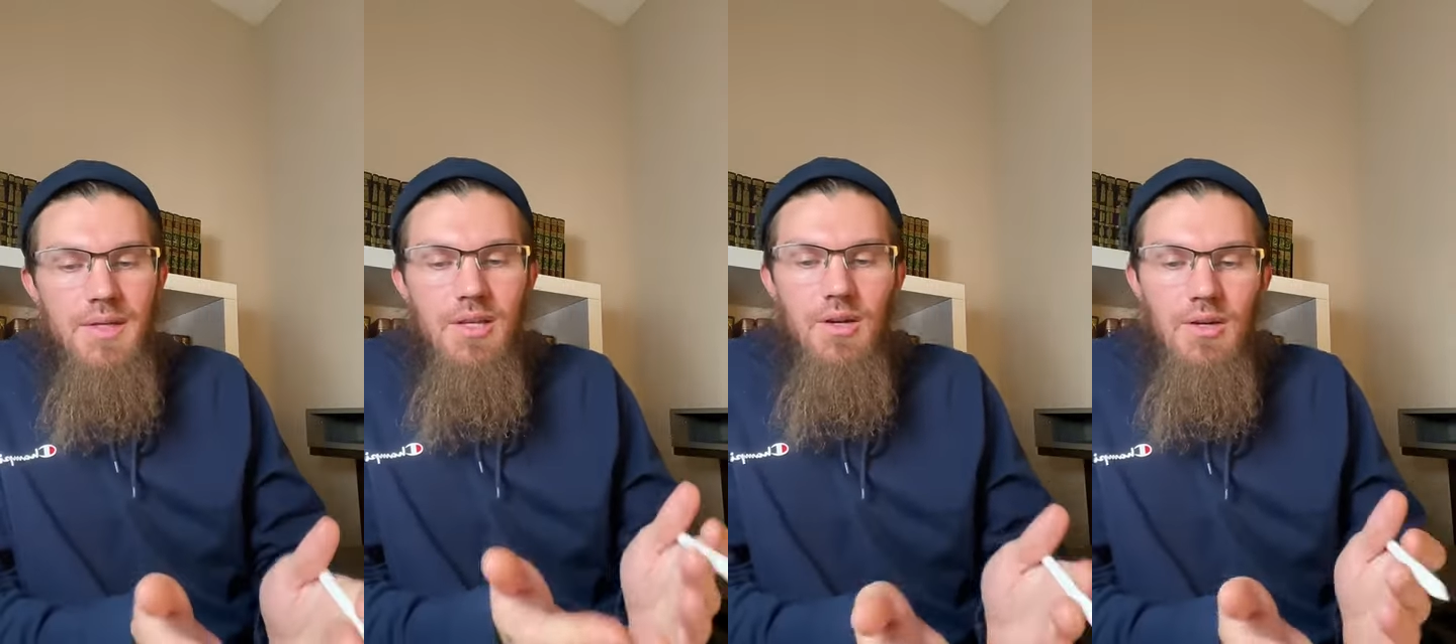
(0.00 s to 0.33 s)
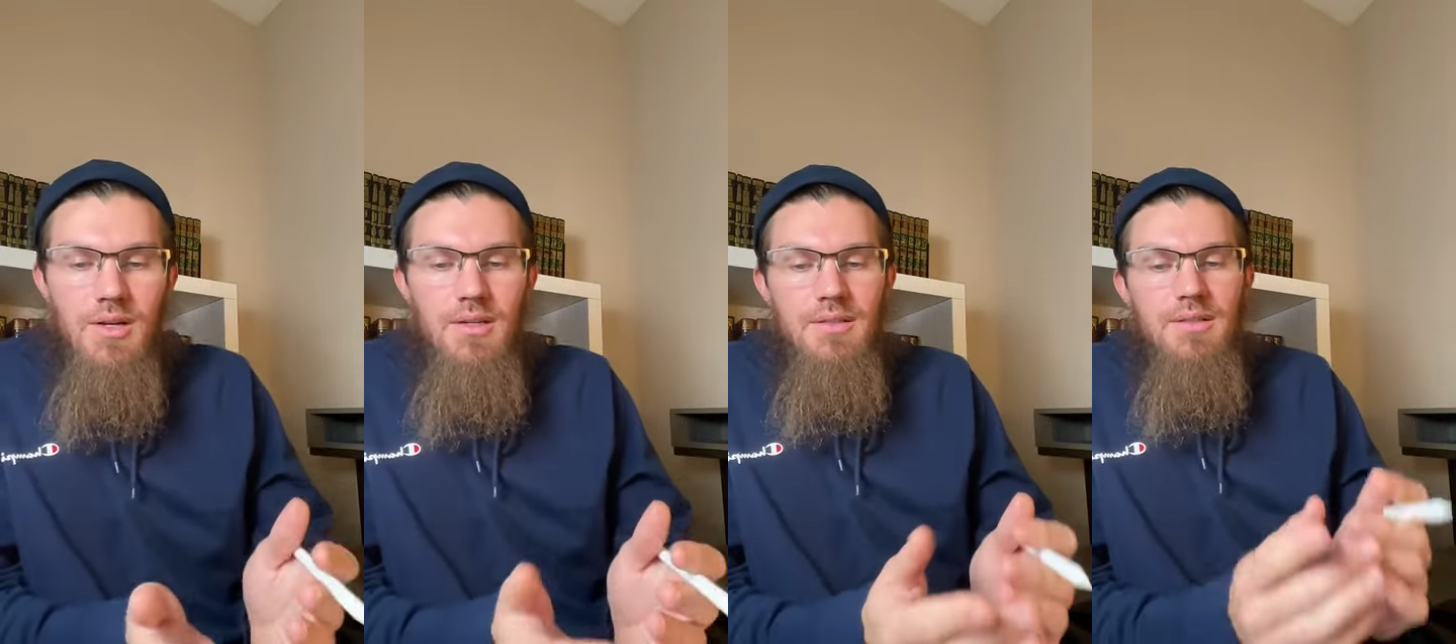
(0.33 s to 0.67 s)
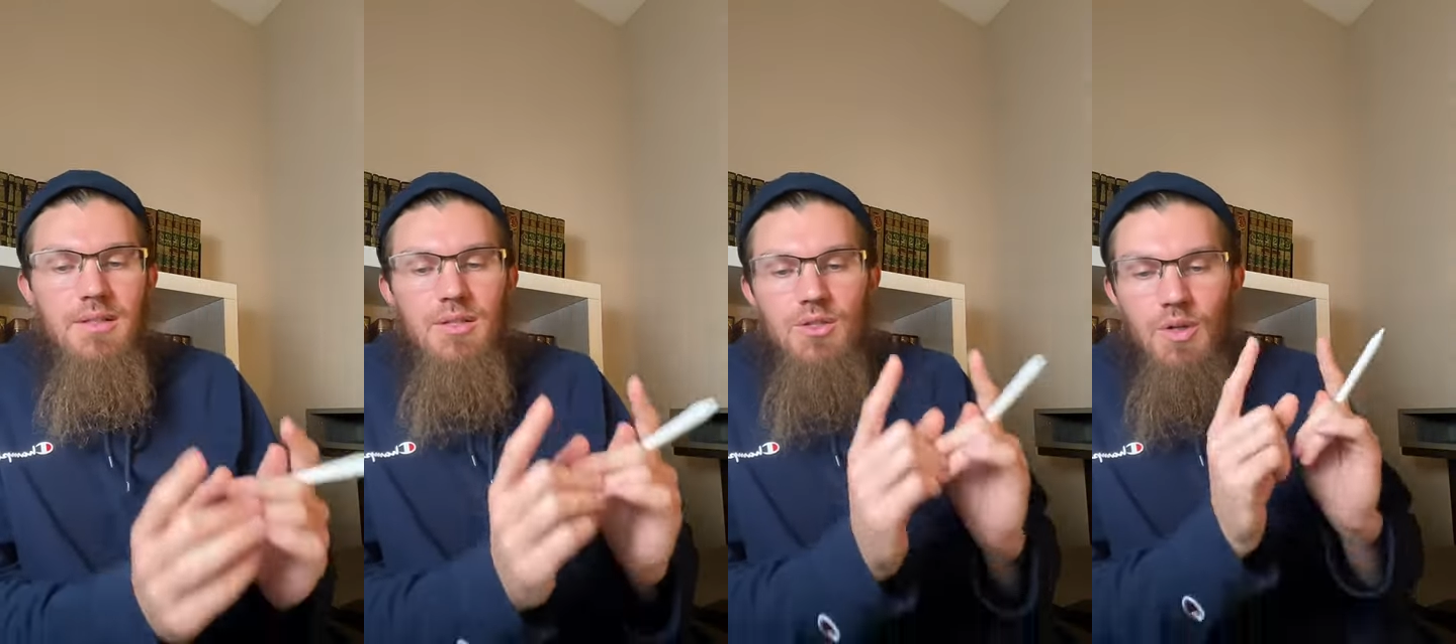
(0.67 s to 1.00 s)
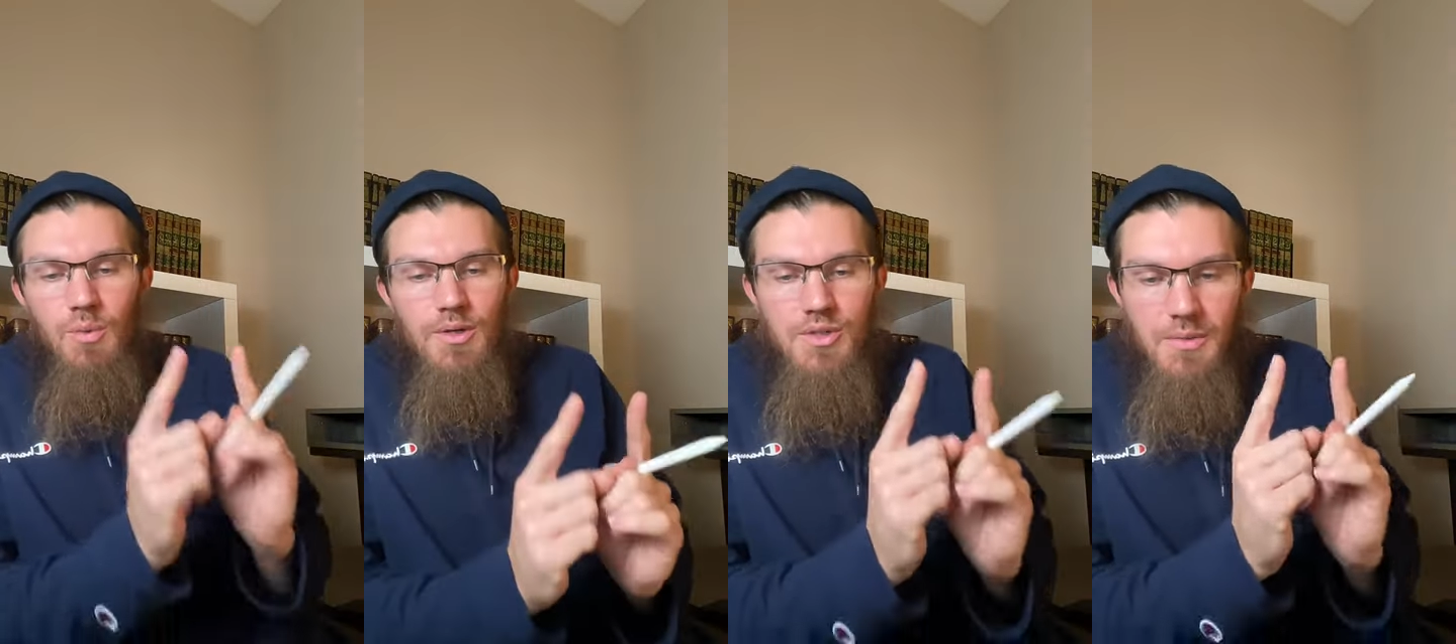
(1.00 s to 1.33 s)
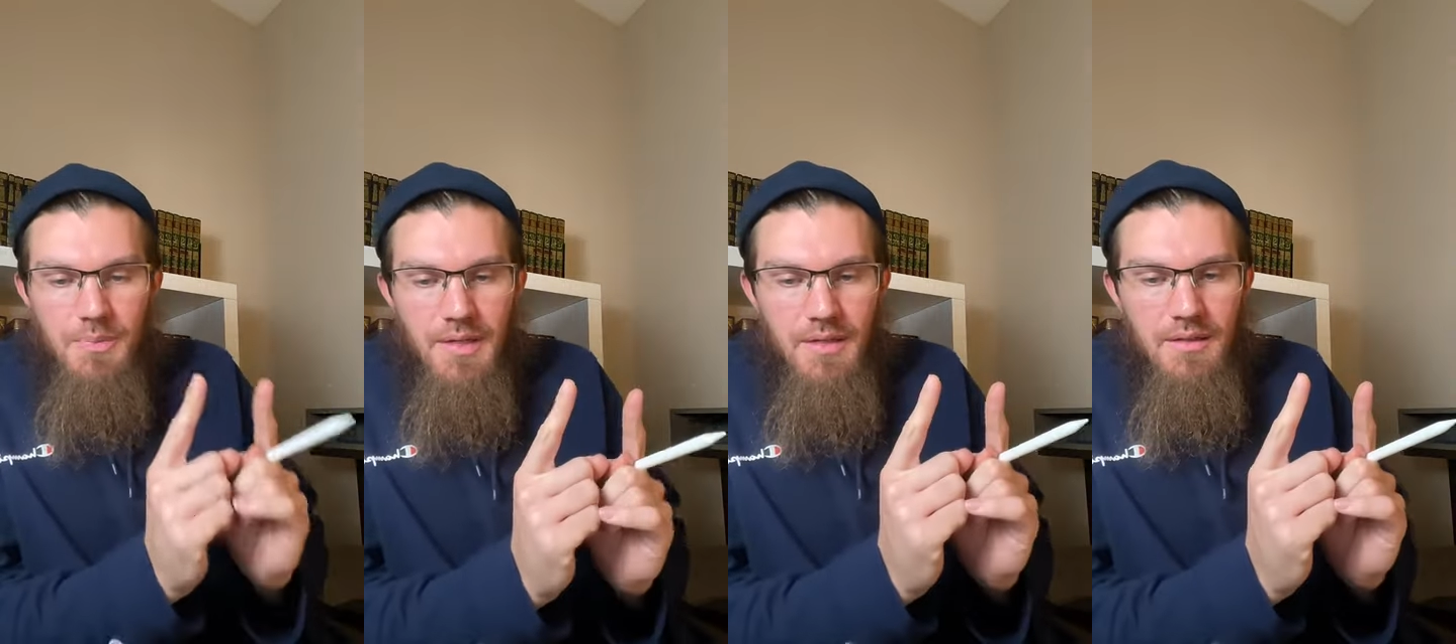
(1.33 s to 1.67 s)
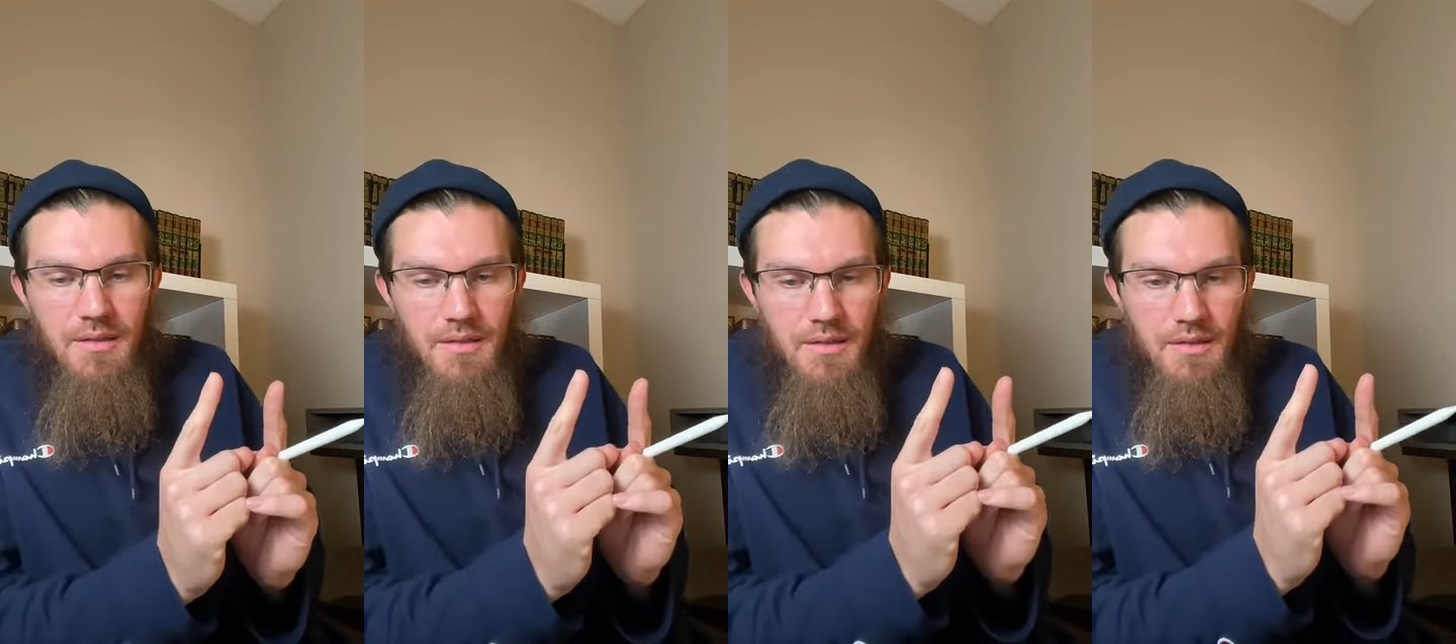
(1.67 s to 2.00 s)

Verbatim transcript: He called to worshiping